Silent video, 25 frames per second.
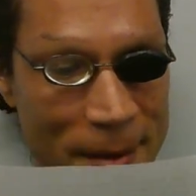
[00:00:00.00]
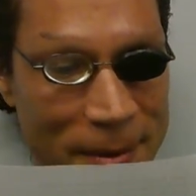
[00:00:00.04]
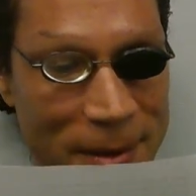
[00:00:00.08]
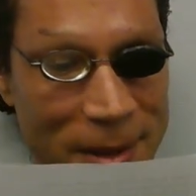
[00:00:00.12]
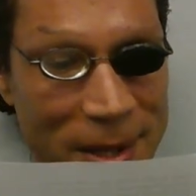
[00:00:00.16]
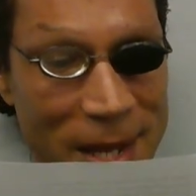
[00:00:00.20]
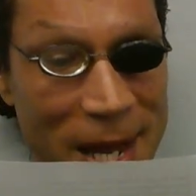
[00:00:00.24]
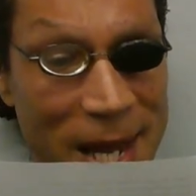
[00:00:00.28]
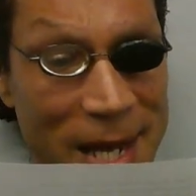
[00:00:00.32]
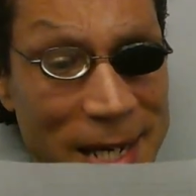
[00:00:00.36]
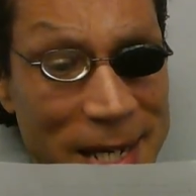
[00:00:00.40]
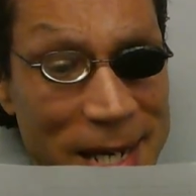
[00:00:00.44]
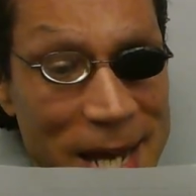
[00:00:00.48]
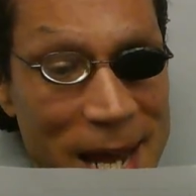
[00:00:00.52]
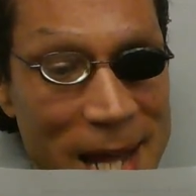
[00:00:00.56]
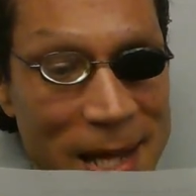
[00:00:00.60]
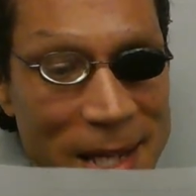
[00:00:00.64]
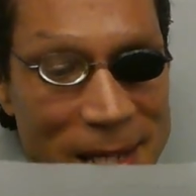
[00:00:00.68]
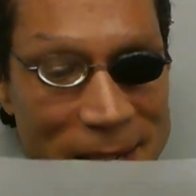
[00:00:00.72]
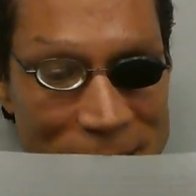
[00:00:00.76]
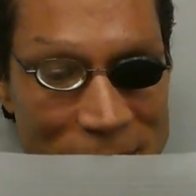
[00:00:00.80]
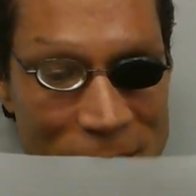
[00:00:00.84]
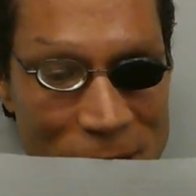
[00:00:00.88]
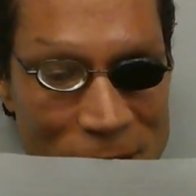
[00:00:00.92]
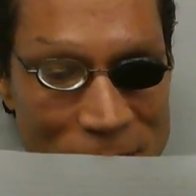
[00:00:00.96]
Lady Deadly
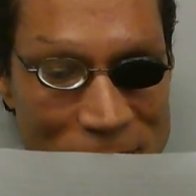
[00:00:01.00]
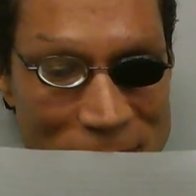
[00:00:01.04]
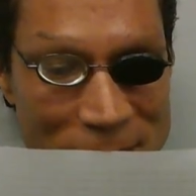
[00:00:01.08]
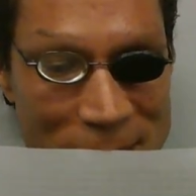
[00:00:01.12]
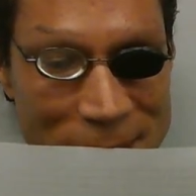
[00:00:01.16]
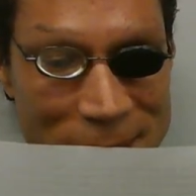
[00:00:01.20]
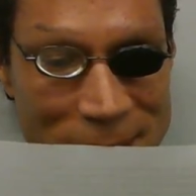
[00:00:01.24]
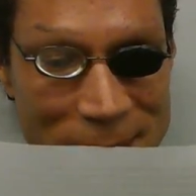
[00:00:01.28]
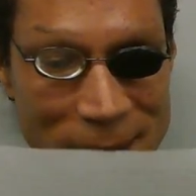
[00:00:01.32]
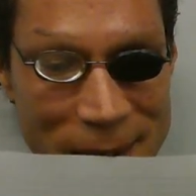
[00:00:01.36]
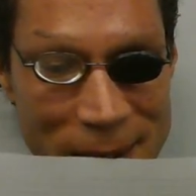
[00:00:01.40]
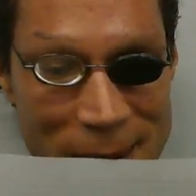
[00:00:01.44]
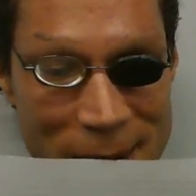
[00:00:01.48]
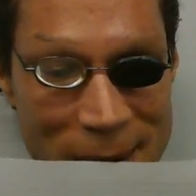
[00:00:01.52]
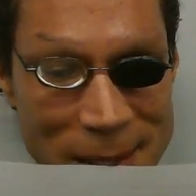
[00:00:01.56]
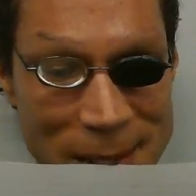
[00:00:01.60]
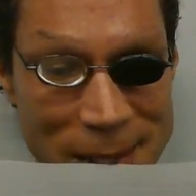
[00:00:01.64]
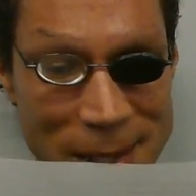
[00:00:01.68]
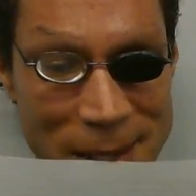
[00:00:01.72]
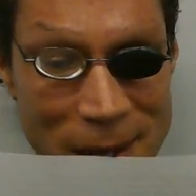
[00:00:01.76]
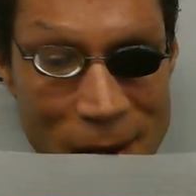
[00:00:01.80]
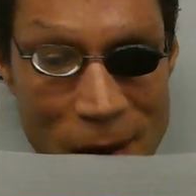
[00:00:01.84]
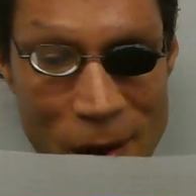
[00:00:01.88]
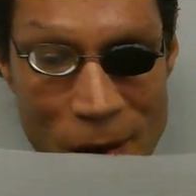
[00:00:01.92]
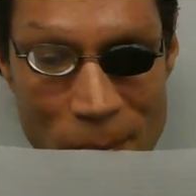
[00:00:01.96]
Cedar says,
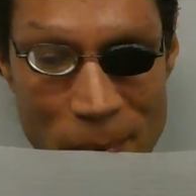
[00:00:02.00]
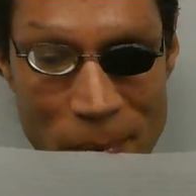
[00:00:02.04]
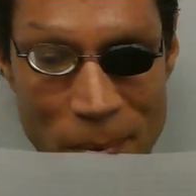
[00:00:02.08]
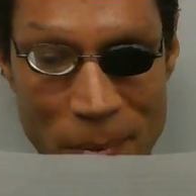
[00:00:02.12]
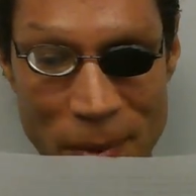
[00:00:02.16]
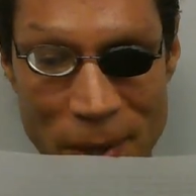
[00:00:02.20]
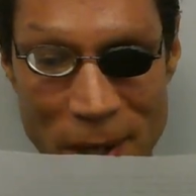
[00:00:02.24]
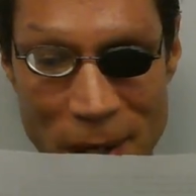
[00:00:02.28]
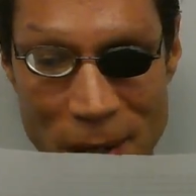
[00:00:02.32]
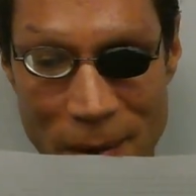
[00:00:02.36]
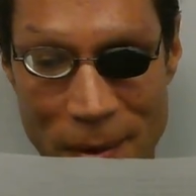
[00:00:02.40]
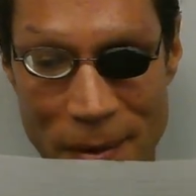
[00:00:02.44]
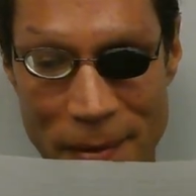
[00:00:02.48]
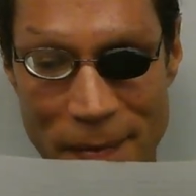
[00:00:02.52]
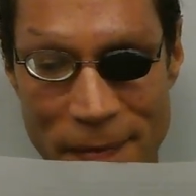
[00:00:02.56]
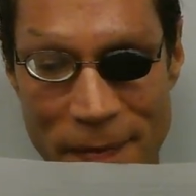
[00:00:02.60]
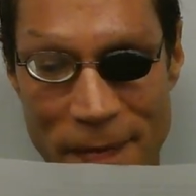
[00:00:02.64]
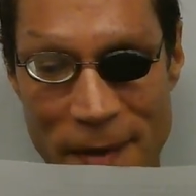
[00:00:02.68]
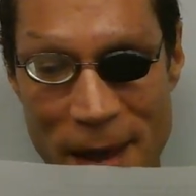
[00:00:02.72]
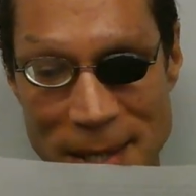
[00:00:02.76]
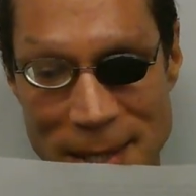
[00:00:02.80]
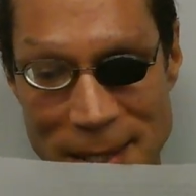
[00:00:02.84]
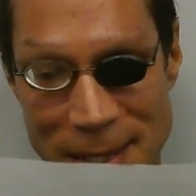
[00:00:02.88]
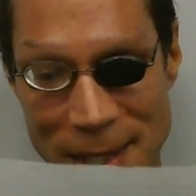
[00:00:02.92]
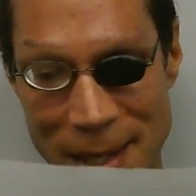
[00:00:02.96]
"Let's hope we don't
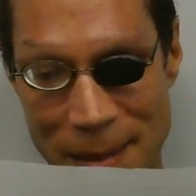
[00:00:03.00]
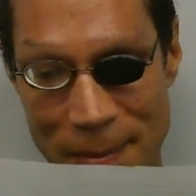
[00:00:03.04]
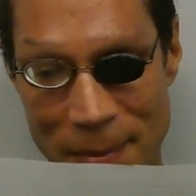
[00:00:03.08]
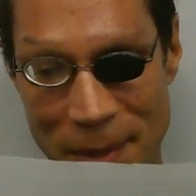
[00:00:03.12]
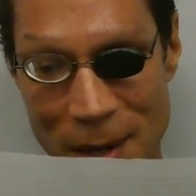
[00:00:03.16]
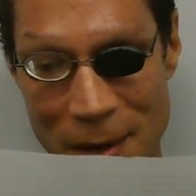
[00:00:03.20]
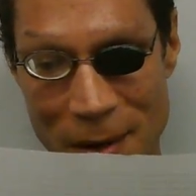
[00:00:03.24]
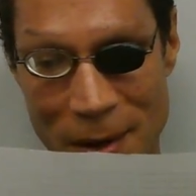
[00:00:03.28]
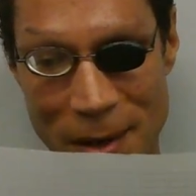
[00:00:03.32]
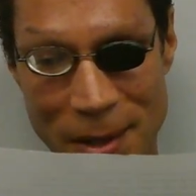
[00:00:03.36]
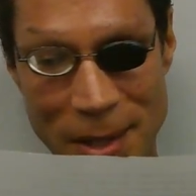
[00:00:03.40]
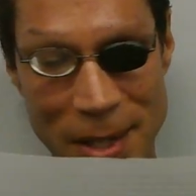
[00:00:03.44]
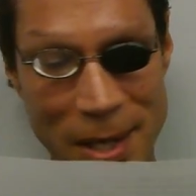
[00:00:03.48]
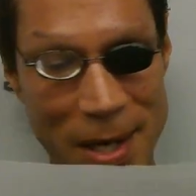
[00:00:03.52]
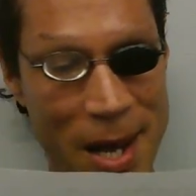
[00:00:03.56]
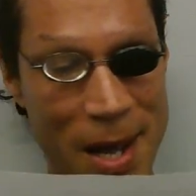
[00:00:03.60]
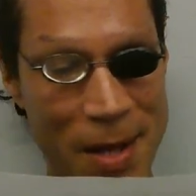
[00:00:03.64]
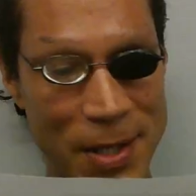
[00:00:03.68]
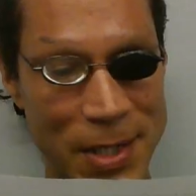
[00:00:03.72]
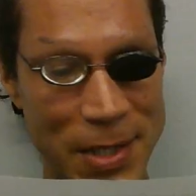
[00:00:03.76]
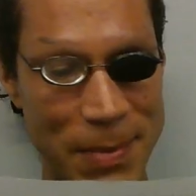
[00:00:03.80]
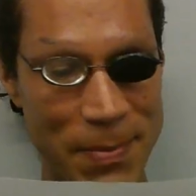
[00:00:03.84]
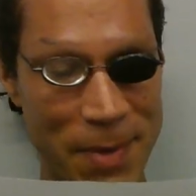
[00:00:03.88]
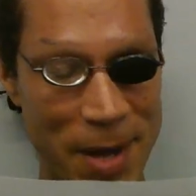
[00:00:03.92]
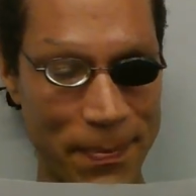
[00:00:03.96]
face them here at the
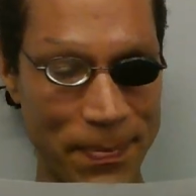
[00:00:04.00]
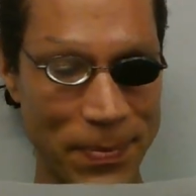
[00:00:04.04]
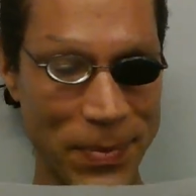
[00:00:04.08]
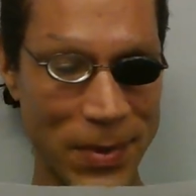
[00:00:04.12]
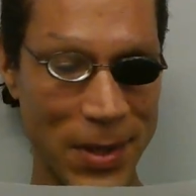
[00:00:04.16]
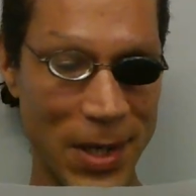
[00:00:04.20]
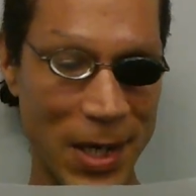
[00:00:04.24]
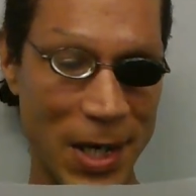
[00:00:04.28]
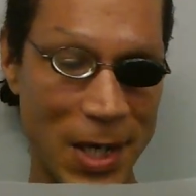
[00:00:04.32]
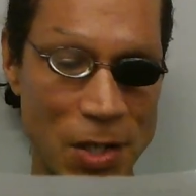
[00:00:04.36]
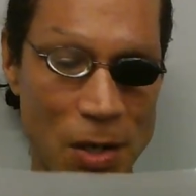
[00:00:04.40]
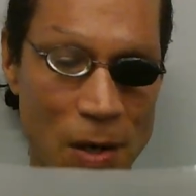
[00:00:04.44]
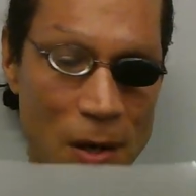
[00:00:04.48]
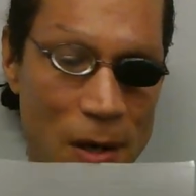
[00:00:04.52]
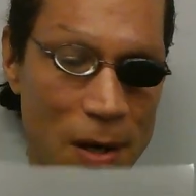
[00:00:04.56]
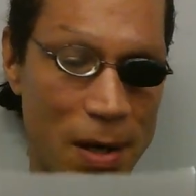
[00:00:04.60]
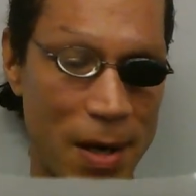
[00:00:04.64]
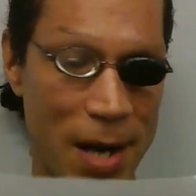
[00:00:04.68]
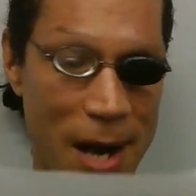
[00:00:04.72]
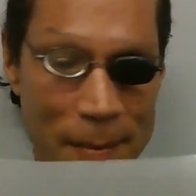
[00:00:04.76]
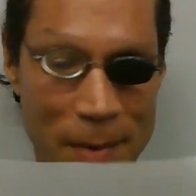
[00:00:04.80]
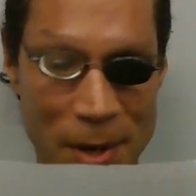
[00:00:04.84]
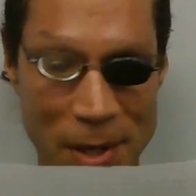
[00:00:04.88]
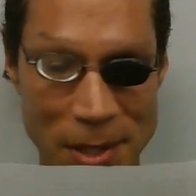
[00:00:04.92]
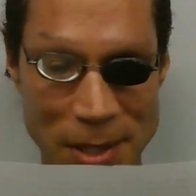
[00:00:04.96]
announcement." Eternal
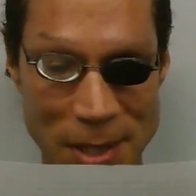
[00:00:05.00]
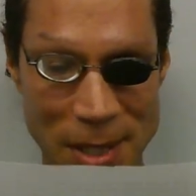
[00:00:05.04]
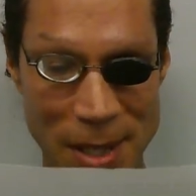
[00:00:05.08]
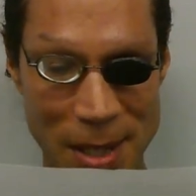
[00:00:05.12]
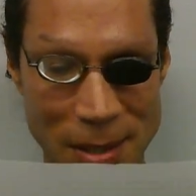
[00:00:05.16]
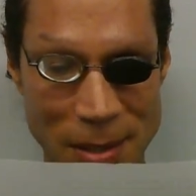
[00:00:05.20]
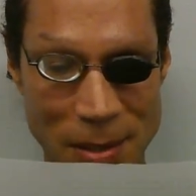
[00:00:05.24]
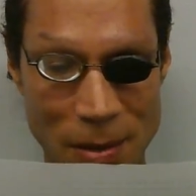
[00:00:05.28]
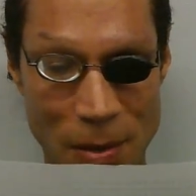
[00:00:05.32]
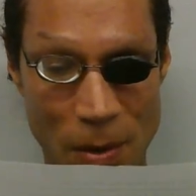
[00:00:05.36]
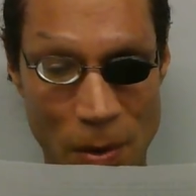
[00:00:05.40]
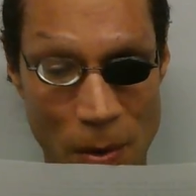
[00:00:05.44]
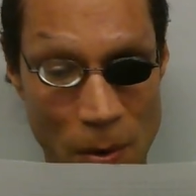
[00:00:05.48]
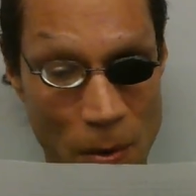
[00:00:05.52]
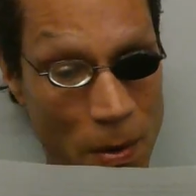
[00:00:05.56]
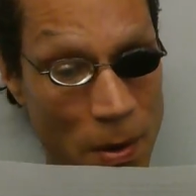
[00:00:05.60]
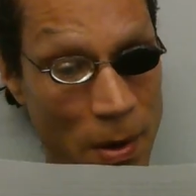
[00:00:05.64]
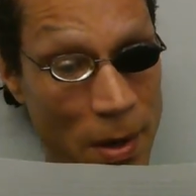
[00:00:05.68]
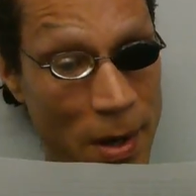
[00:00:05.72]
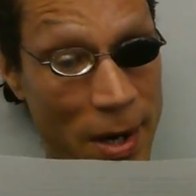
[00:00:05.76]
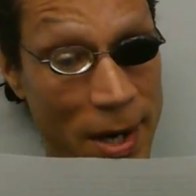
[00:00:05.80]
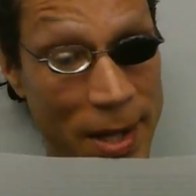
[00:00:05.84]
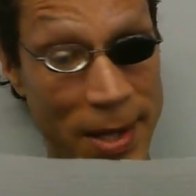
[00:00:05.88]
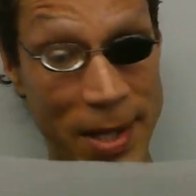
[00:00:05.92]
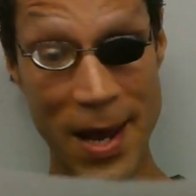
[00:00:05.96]
Nightmare says,
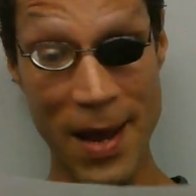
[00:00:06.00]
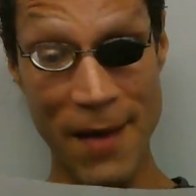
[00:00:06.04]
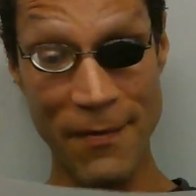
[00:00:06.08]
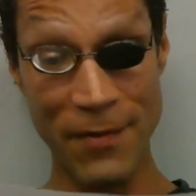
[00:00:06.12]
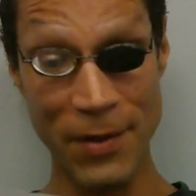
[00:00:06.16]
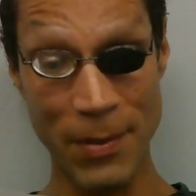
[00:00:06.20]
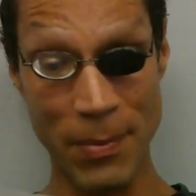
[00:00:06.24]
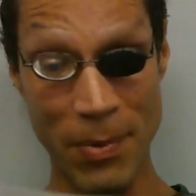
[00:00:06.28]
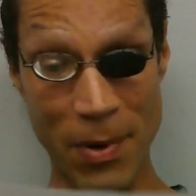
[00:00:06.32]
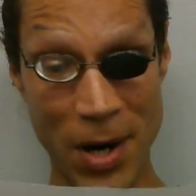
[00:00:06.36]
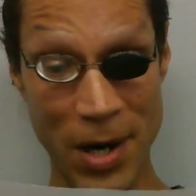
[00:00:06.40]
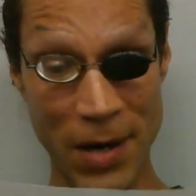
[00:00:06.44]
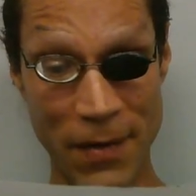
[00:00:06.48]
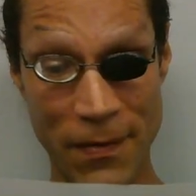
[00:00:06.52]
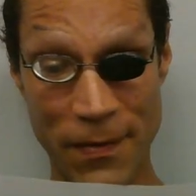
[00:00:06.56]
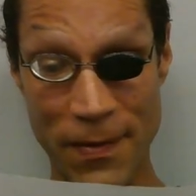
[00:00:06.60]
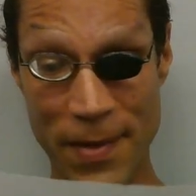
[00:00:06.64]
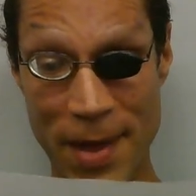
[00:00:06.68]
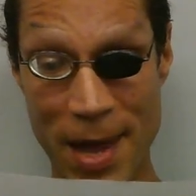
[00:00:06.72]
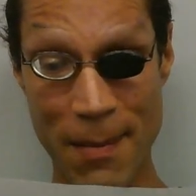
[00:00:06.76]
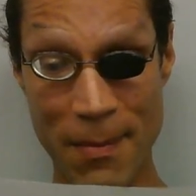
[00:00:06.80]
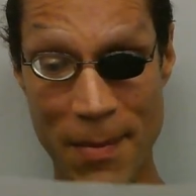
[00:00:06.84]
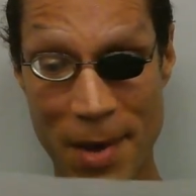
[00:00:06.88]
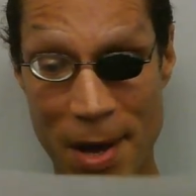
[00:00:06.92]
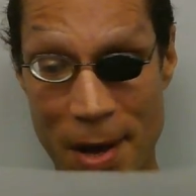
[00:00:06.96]
"Or at the after party for
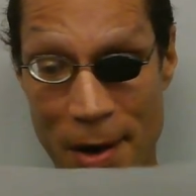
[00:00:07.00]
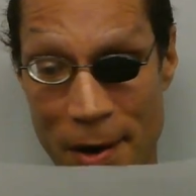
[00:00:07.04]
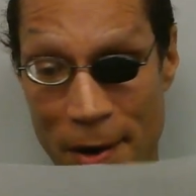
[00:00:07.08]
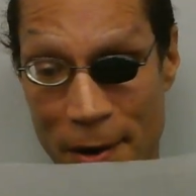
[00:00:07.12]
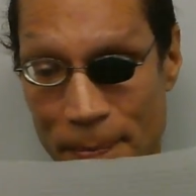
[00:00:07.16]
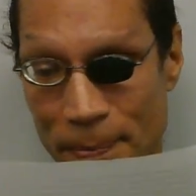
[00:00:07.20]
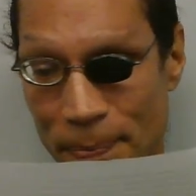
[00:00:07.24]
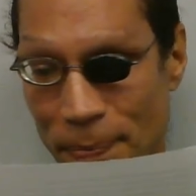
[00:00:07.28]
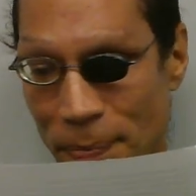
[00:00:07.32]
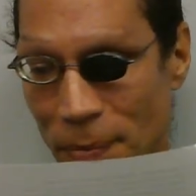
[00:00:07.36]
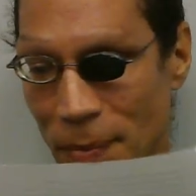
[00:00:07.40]
that matter.